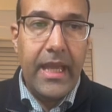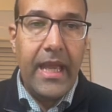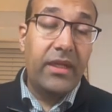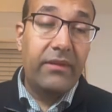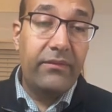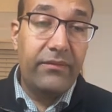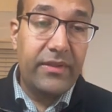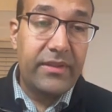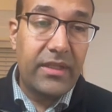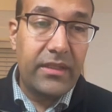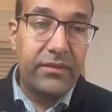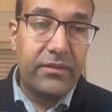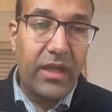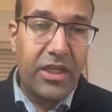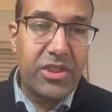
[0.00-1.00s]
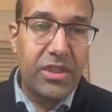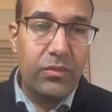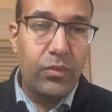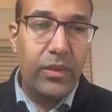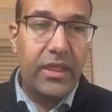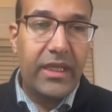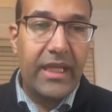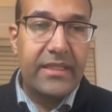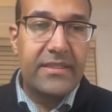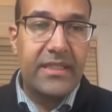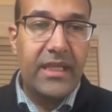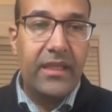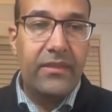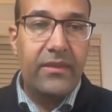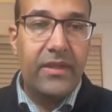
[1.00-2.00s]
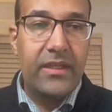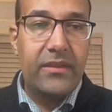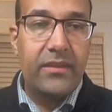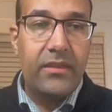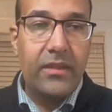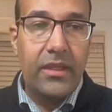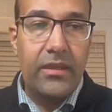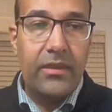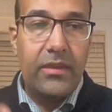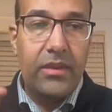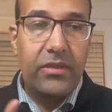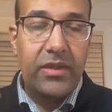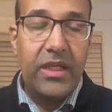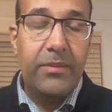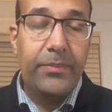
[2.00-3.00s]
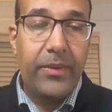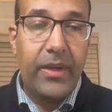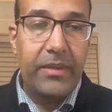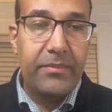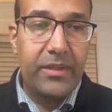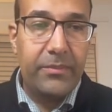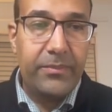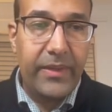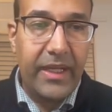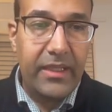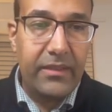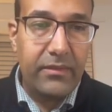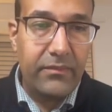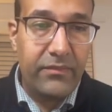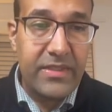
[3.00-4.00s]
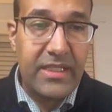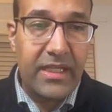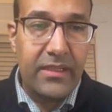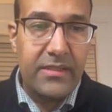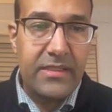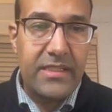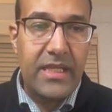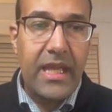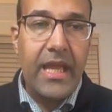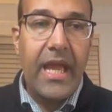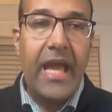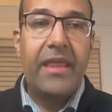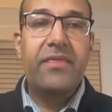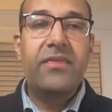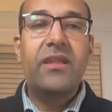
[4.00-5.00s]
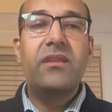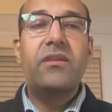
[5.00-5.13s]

In ventral induction, we can see that the 3 primary brain vesicles and then